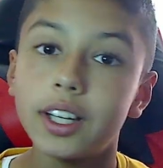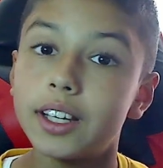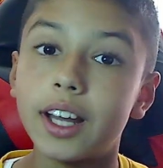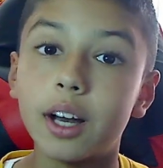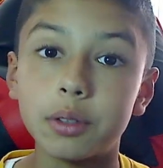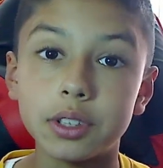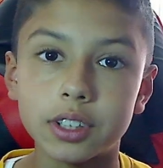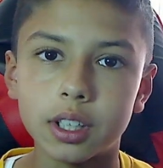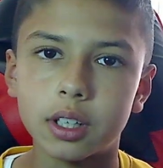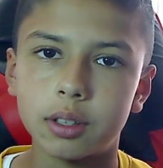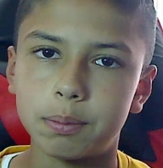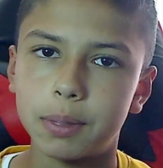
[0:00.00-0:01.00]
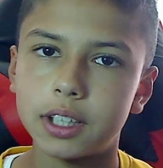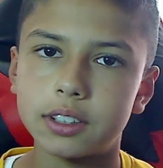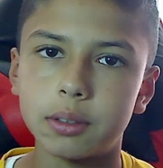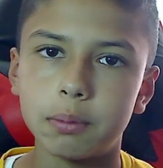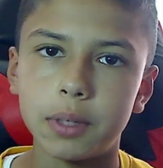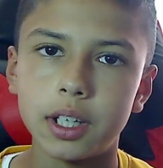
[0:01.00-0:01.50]
now he's gonna play
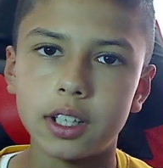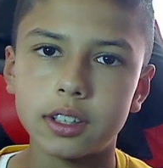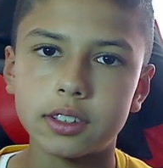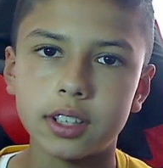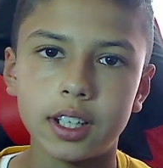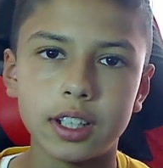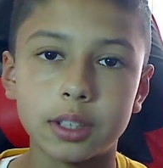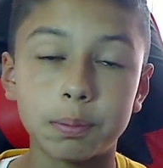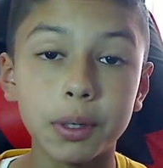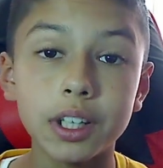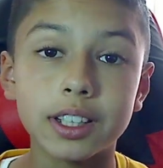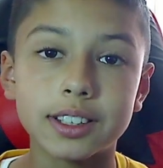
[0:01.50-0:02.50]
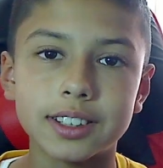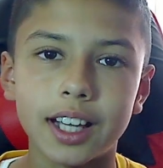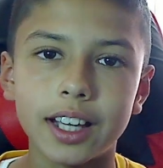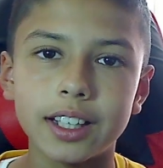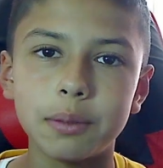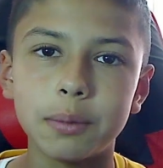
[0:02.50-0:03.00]
some minutes, and it's pretty
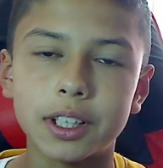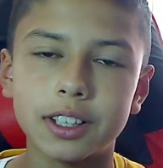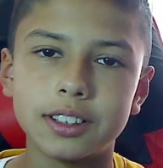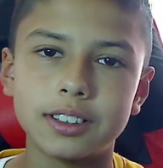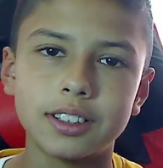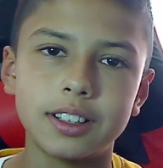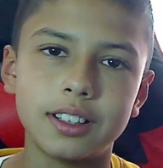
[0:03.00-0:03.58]
exciting because.